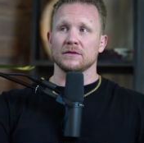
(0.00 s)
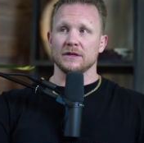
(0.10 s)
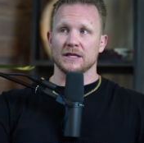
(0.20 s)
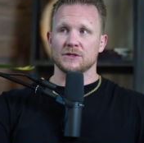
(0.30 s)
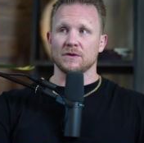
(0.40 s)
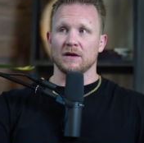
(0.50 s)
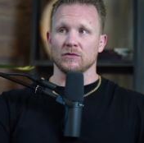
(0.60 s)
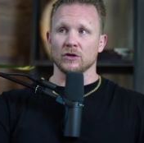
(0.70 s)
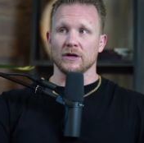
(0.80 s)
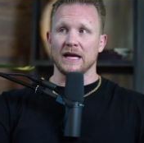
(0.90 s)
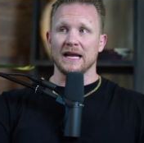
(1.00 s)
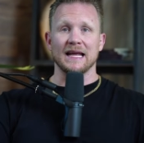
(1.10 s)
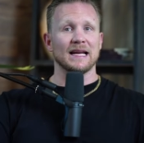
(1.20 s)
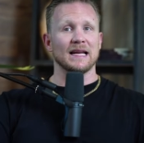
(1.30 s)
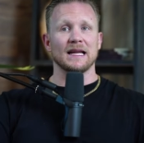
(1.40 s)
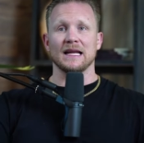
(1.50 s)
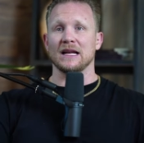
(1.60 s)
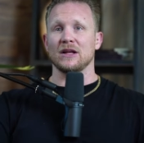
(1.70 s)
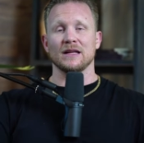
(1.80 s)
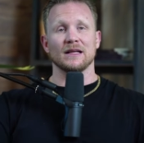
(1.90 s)
Right. That's what I've learned, and it, it
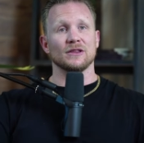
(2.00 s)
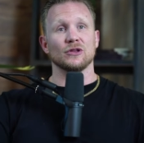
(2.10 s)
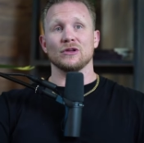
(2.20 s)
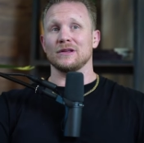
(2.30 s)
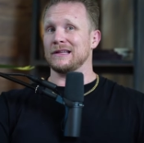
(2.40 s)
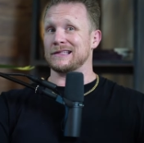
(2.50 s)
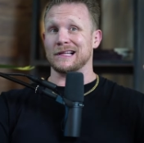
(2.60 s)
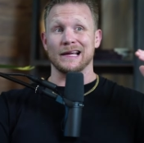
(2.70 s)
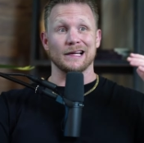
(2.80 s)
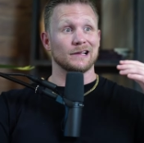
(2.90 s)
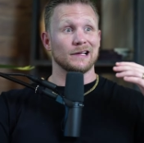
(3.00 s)
it it's like